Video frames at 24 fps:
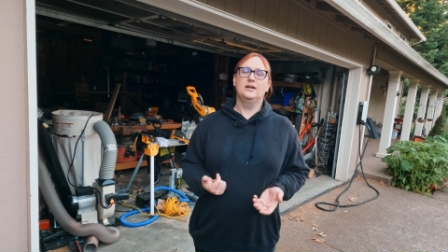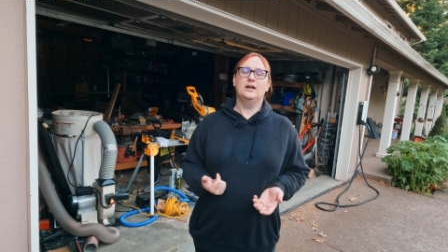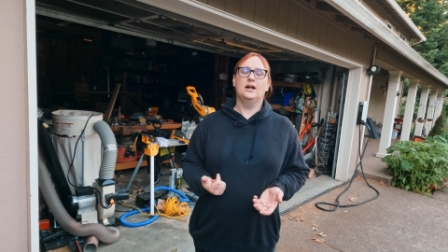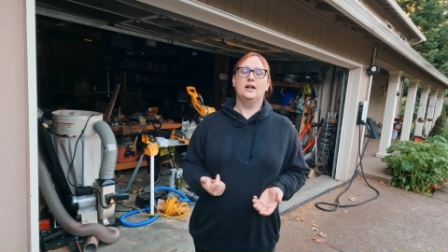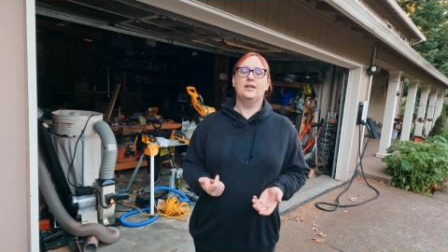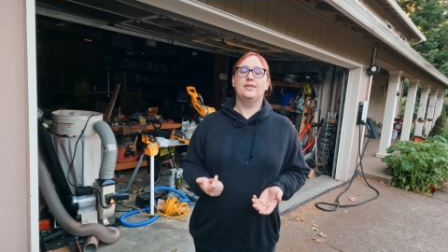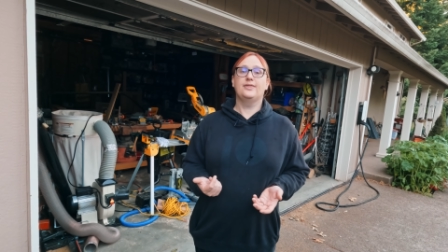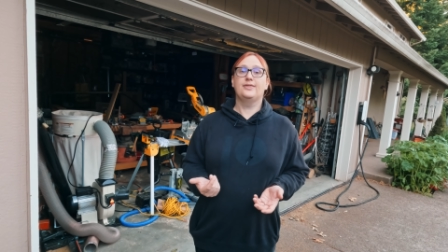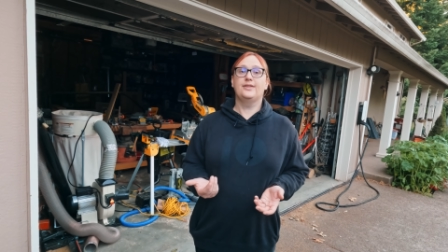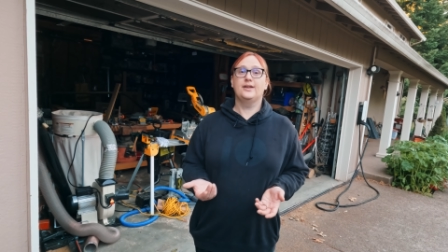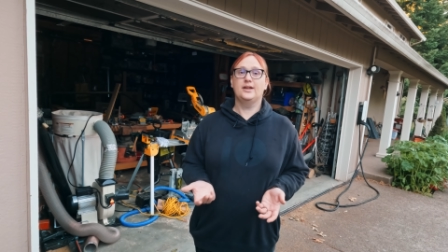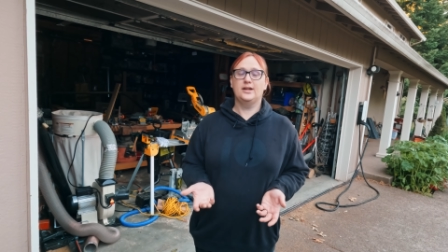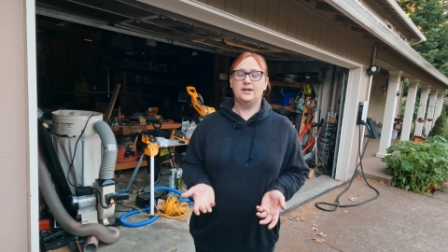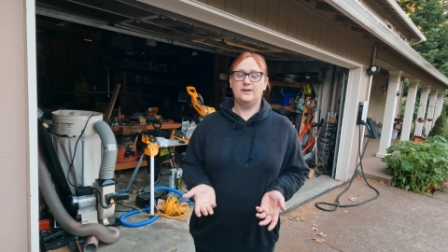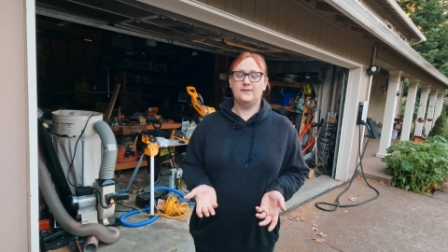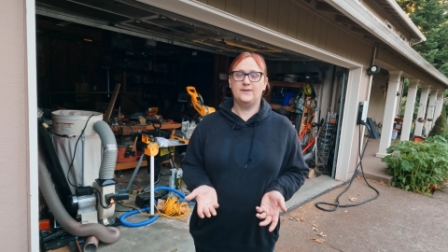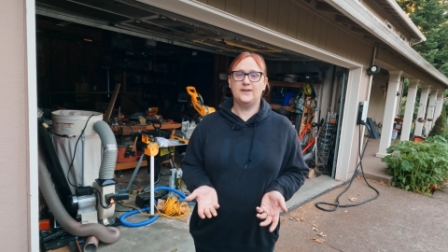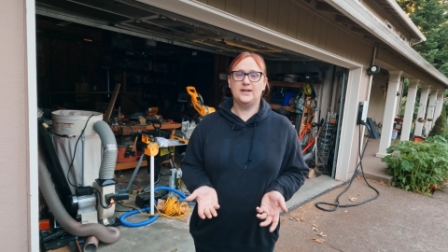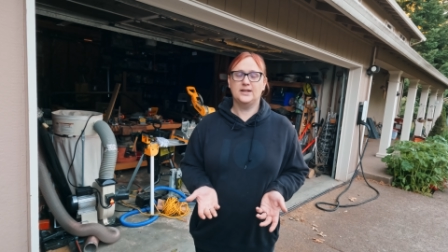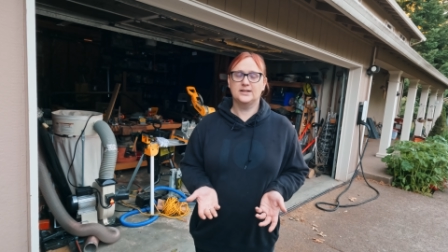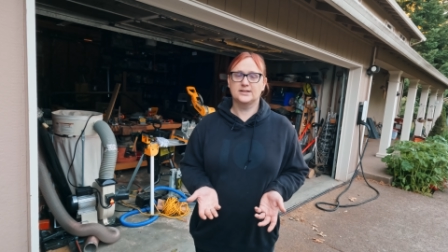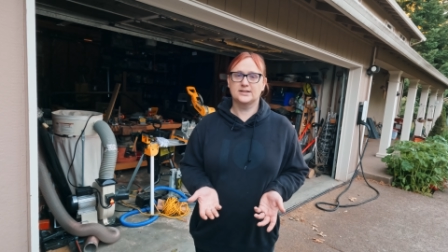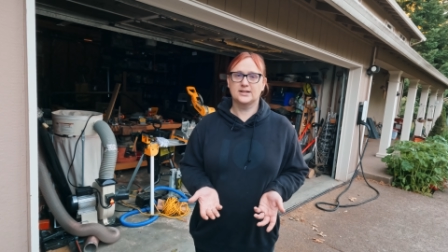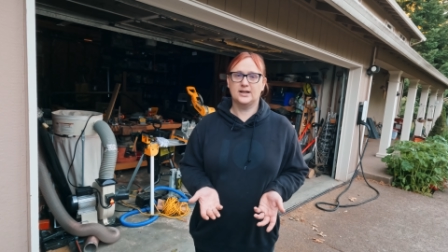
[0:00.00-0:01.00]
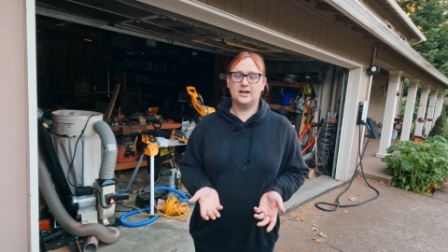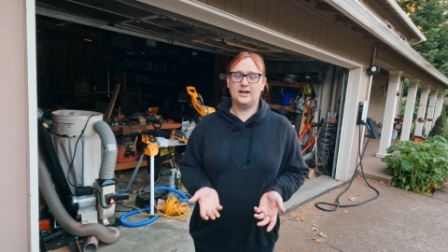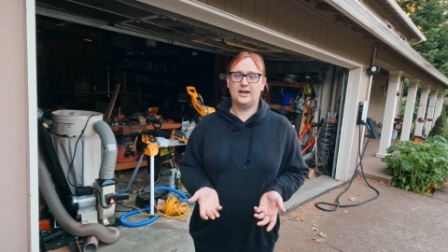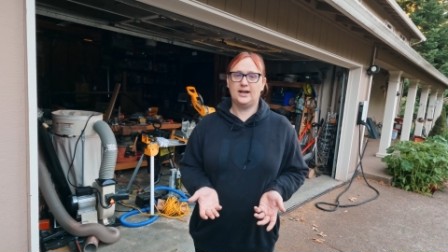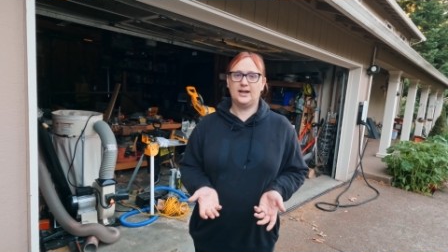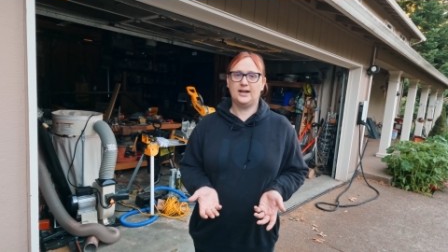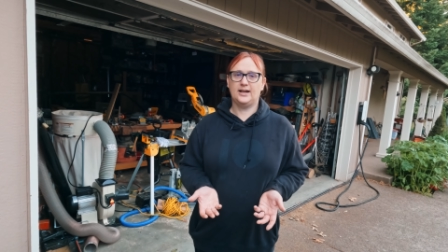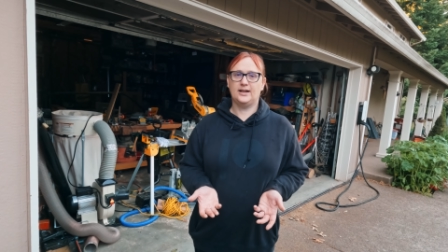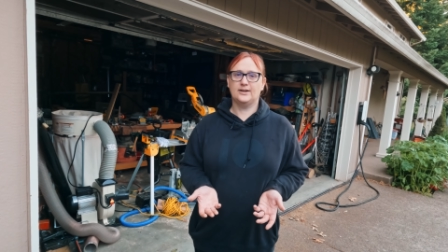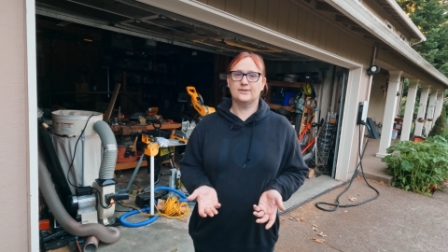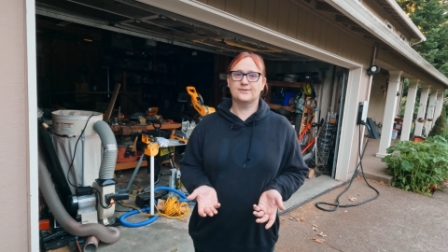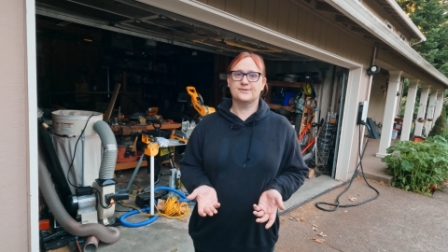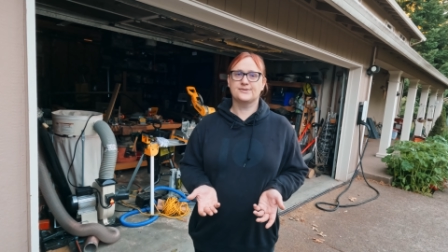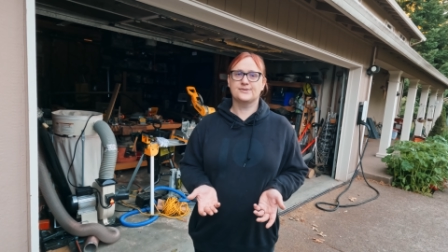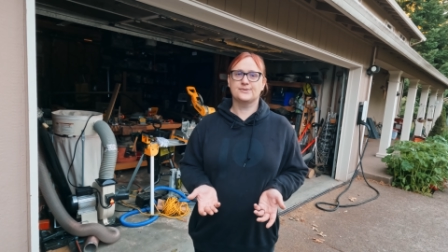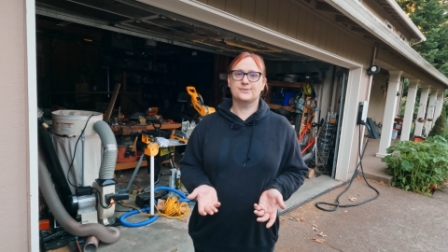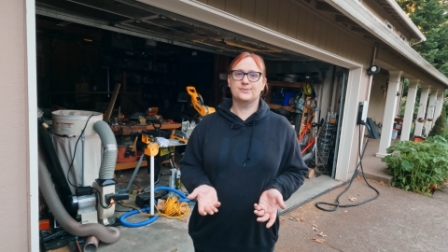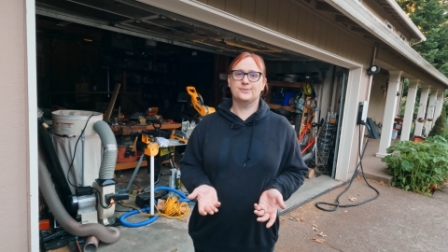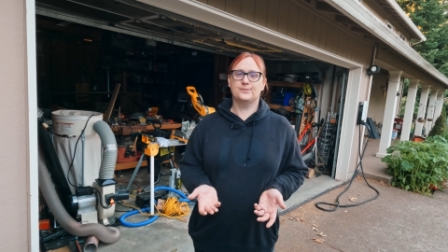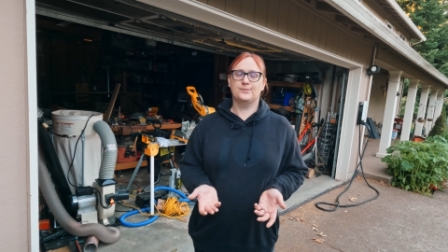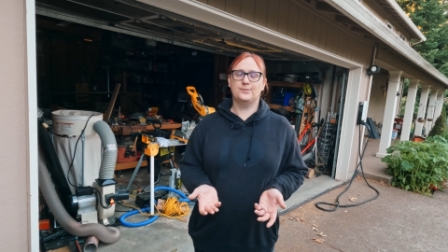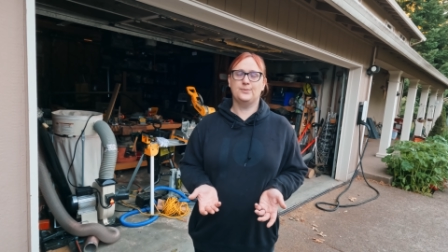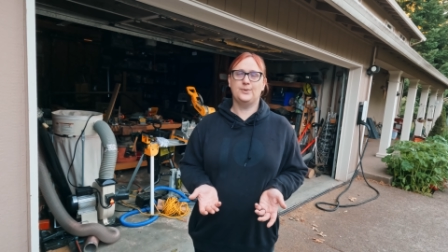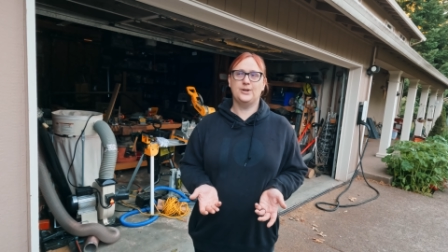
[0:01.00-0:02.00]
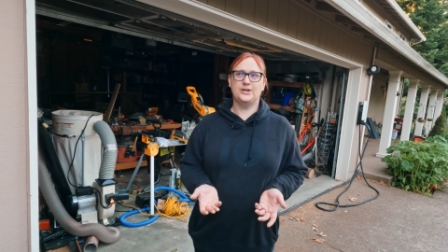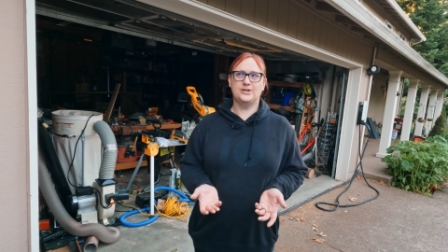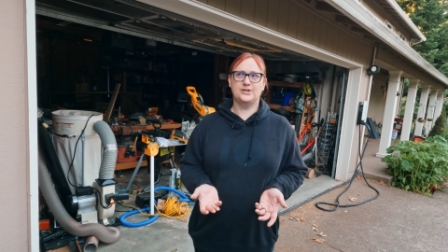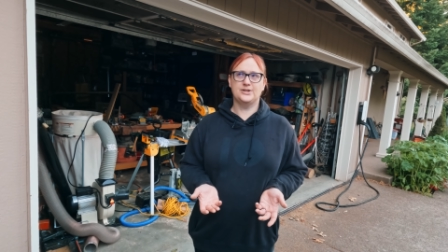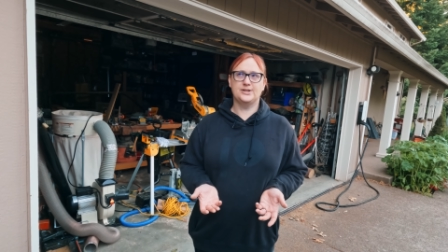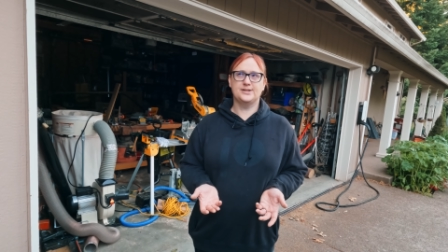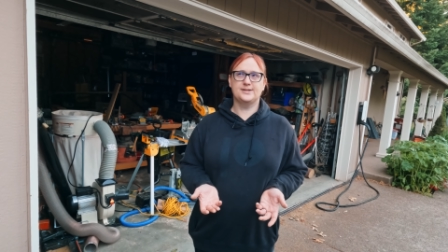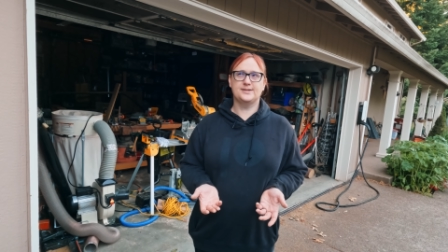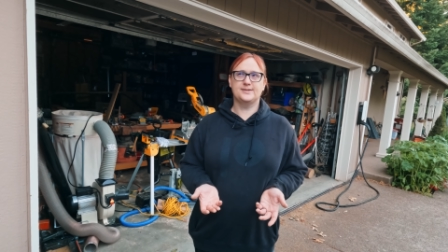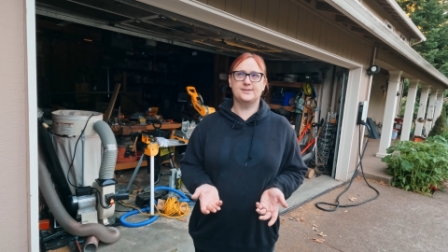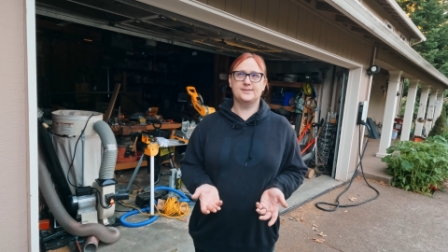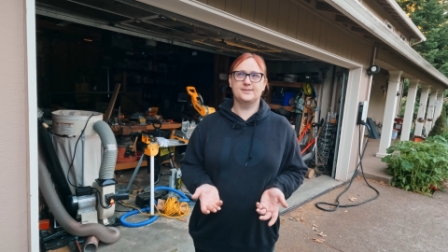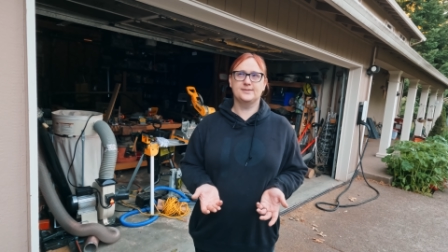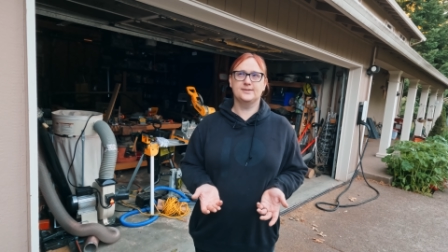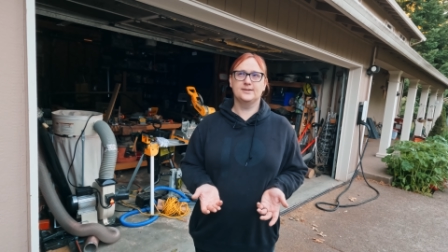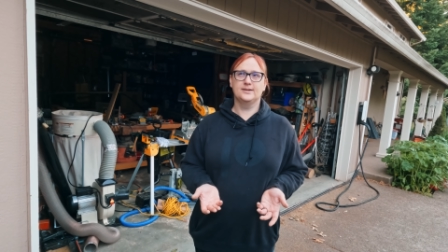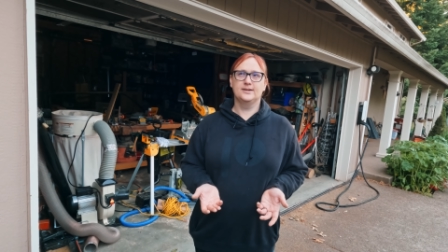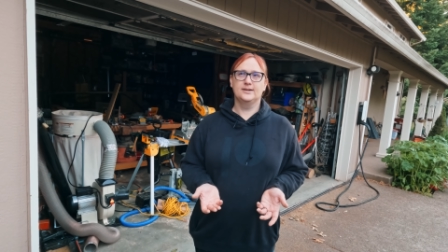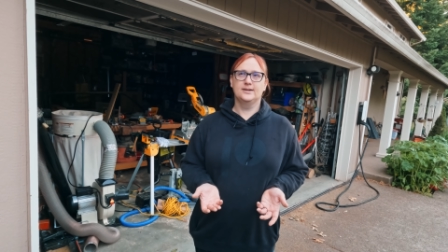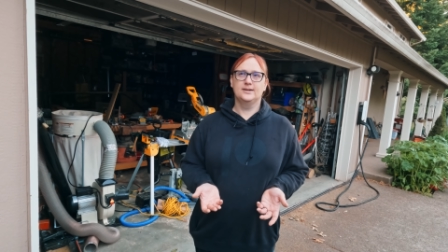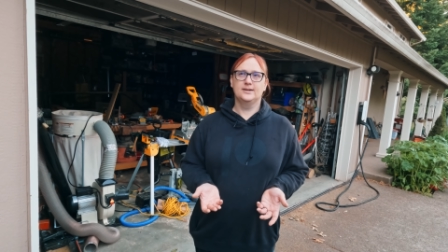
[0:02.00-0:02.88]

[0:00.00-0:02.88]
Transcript: a third of the entire house, which is